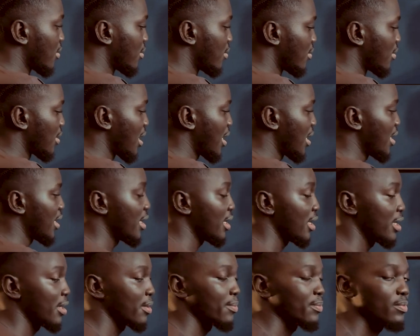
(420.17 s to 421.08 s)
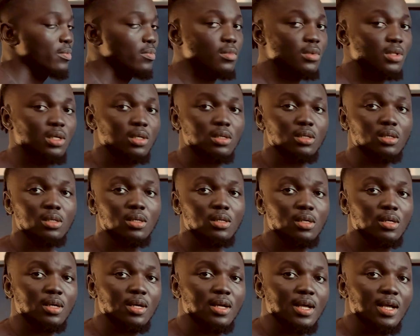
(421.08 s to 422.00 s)
right here,
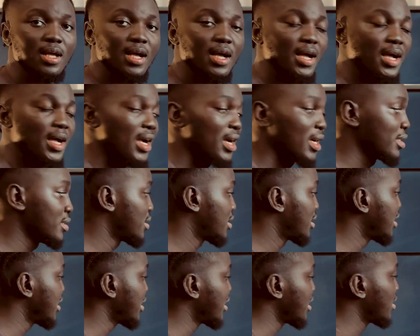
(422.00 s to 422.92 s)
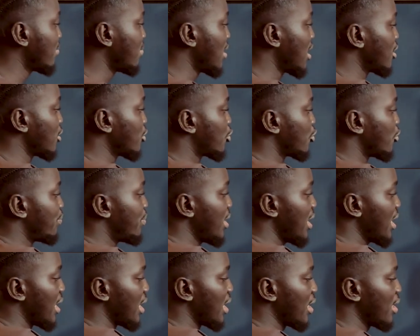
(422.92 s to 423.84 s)
and this is meant to
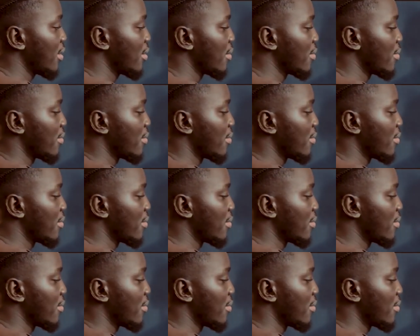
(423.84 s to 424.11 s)
be